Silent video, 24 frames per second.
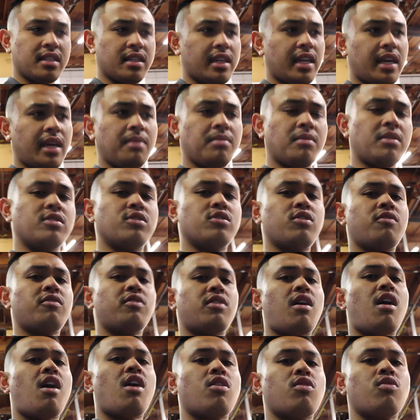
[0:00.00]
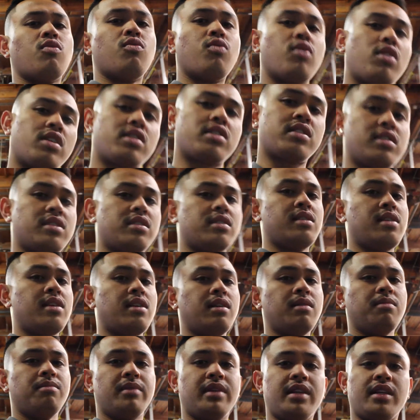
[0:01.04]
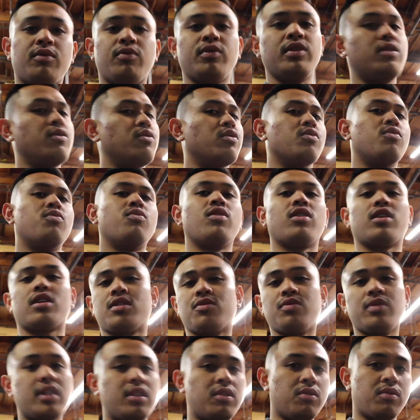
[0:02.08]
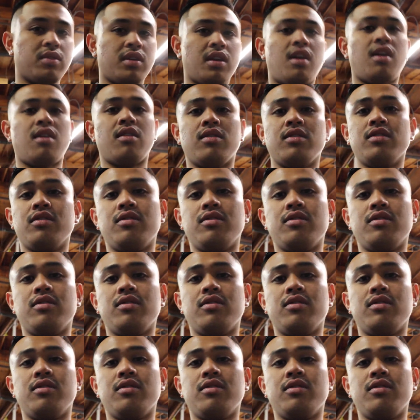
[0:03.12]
name to Jovenal Autoworks, meaning we do the works, we do it all.